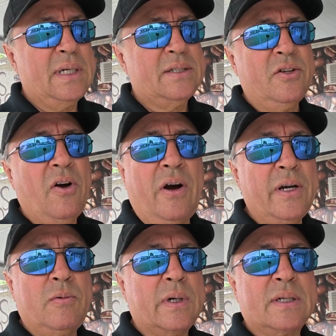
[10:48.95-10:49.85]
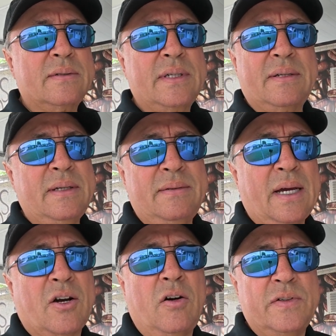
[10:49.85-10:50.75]
That's not how it works.
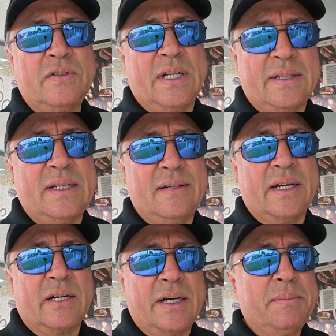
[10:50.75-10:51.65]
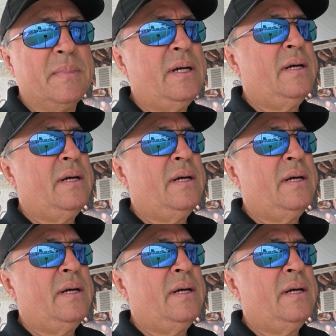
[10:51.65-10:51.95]
That coffee is gonna taste like crap.